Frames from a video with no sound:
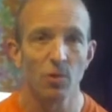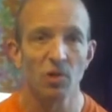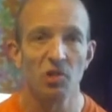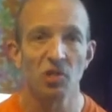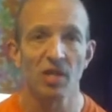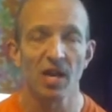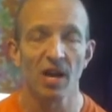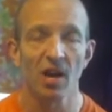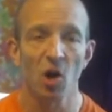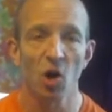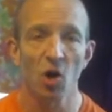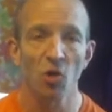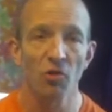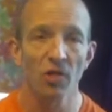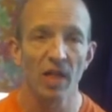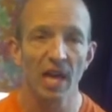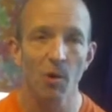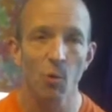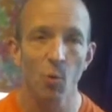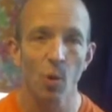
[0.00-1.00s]
which are on
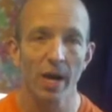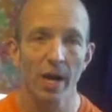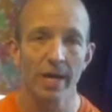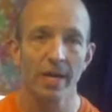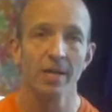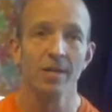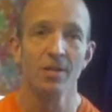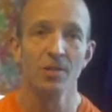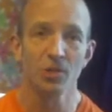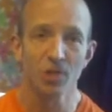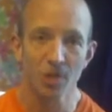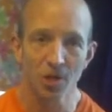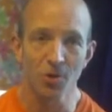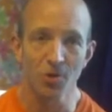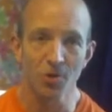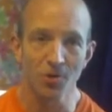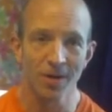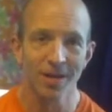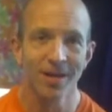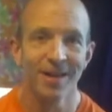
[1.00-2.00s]
their way
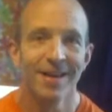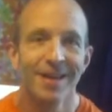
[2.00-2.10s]
soon.